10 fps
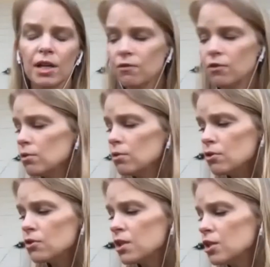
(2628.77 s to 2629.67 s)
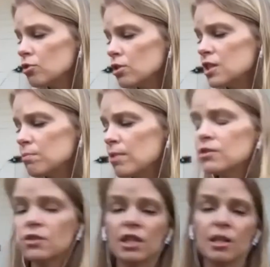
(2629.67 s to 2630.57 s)
And if you lose the intrinsic
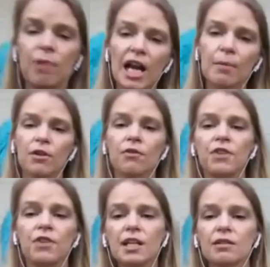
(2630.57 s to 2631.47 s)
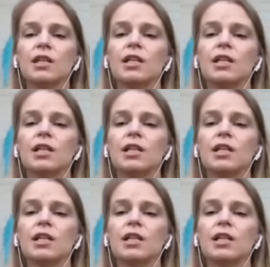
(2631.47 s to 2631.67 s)
muscles on the bottom of your feet,